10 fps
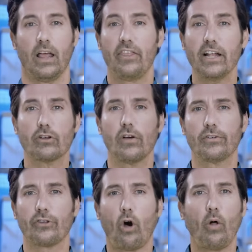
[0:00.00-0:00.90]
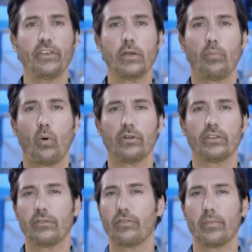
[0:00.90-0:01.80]
That covers all the important
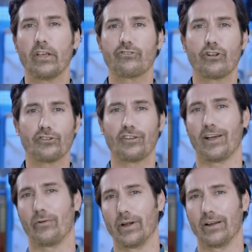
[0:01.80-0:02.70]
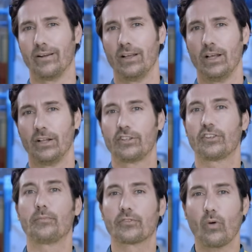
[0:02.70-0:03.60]
information on tire wear. To
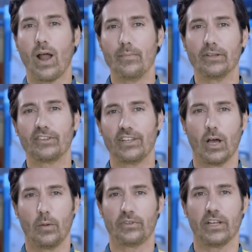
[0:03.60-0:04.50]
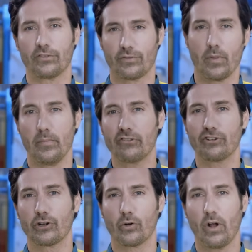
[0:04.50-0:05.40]
subscribe and see updates from the
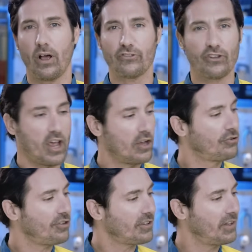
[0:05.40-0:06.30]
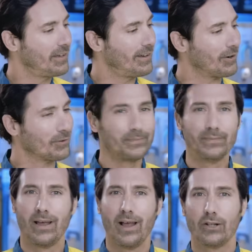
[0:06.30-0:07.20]
Michelin Garage, just click here.
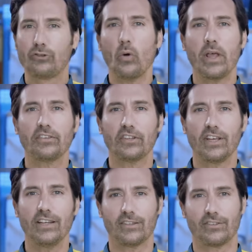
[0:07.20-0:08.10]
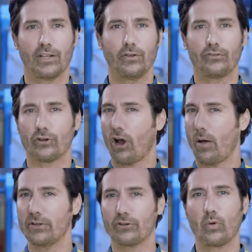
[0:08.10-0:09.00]
Don't hesitate to send us your
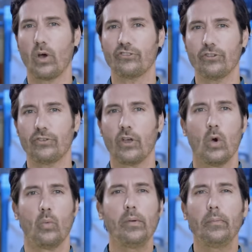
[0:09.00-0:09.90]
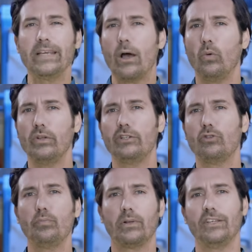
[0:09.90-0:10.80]
comments or questions. We'll be only
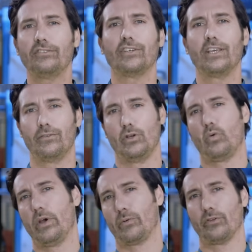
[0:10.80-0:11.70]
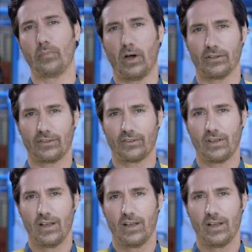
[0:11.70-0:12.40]
too pleased to give you a quick response.